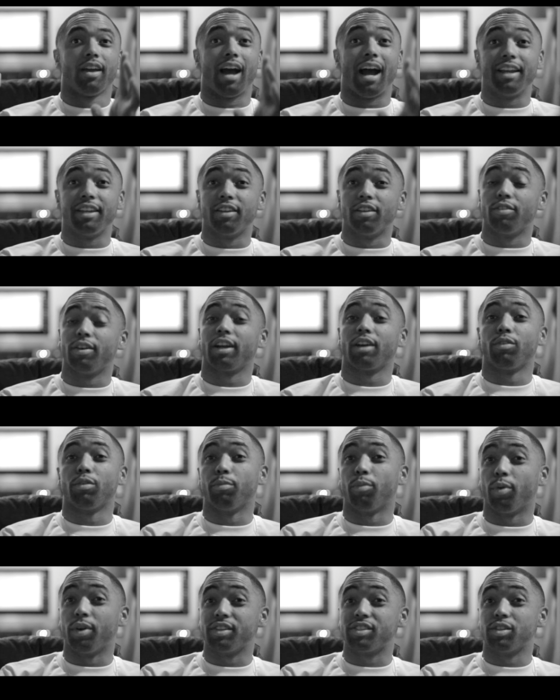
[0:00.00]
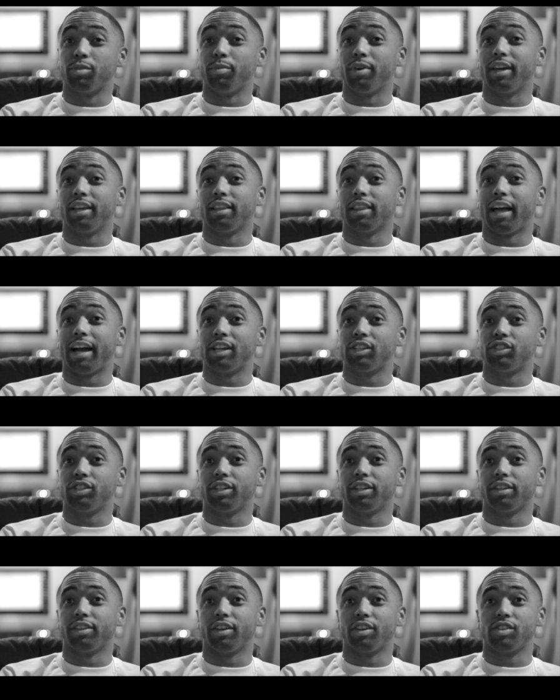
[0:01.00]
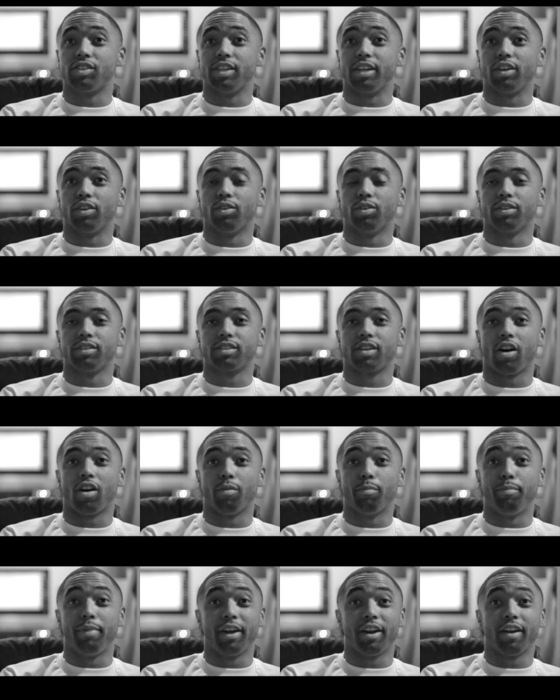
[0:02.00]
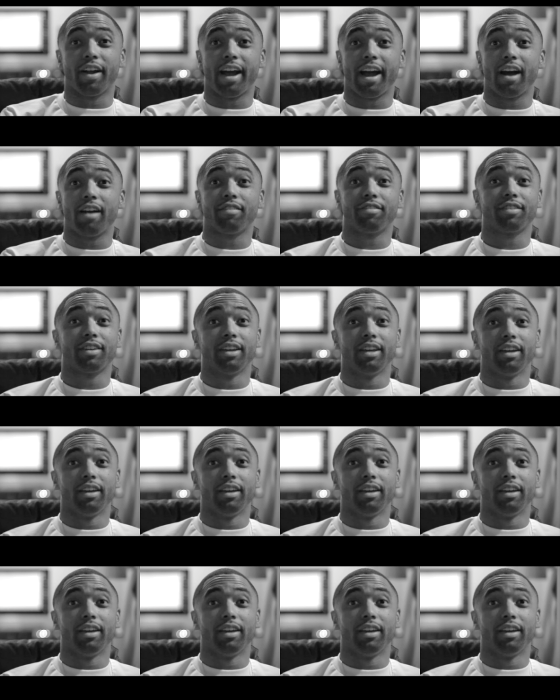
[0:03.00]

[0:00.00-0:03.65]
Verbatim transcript: I did a record with Boyz II Men last year. Their single is called Better Half.